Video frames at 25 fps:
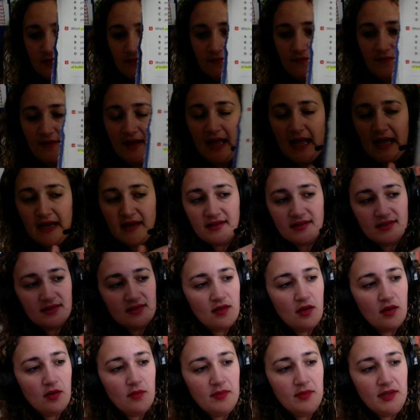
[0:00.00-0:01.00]
facts
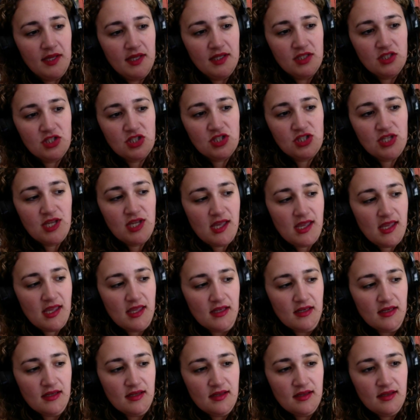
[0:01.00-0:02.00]
on page
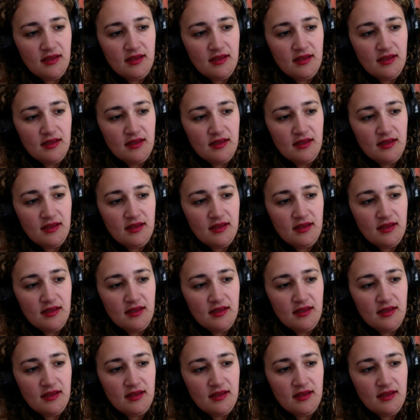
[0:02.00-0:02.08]
10